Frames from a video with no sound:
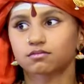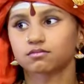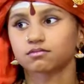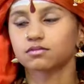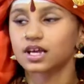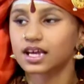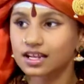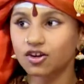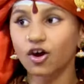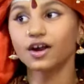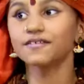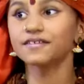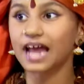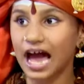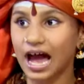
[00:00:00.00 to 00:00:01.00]
it'll not
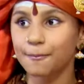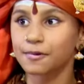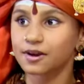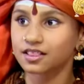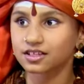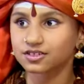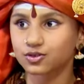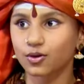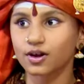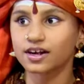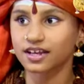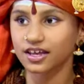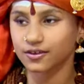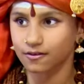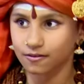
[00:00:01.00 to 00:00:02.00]
even happen in this whole
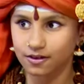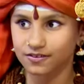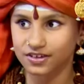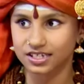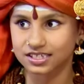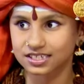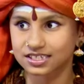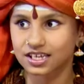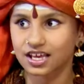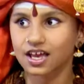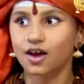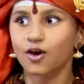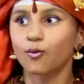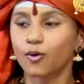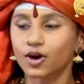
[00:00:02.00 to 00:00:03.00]
entire universe,
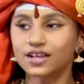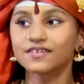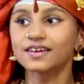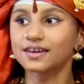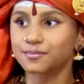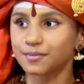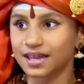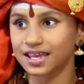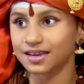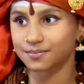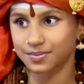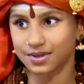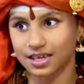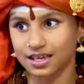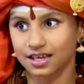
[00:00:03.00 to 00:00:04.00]
whatever it may
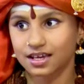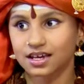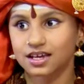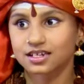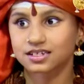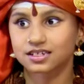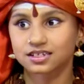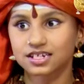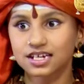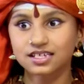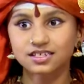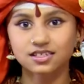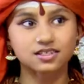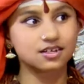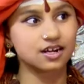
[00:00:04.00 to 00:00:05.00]
be,
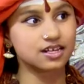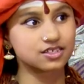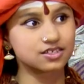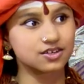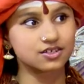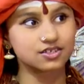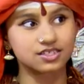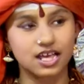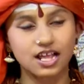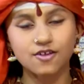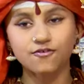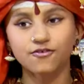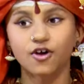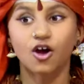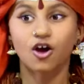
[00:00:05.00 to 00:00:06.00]
just trust
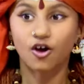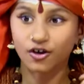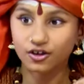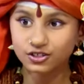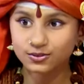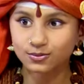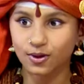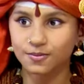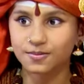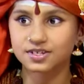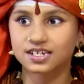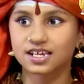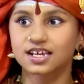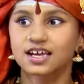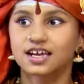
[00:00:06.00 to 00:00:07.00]
yourself on
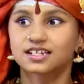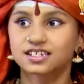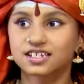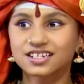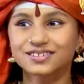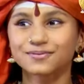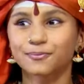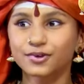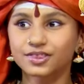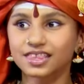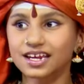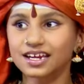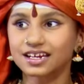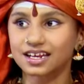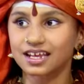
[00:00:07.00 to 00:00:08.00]
Swamiji. Just put
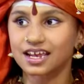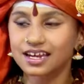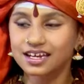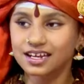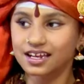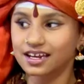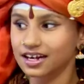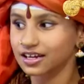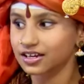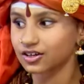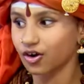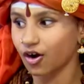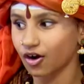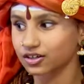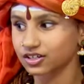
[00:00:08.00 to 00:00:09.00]
that integrated
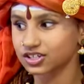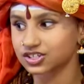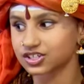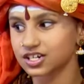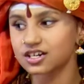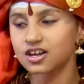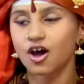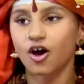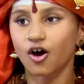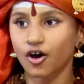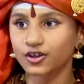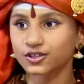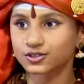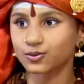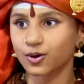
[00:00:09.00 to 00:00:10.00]
cognition
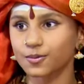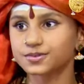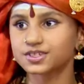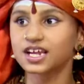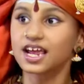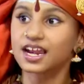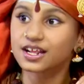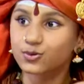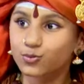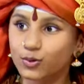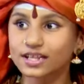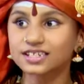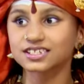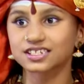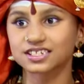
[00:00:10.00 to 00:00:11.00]
on Swamiji and it
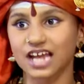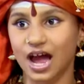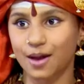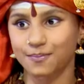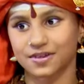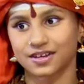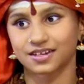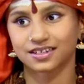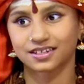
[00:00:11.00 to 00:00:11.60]
will just happen.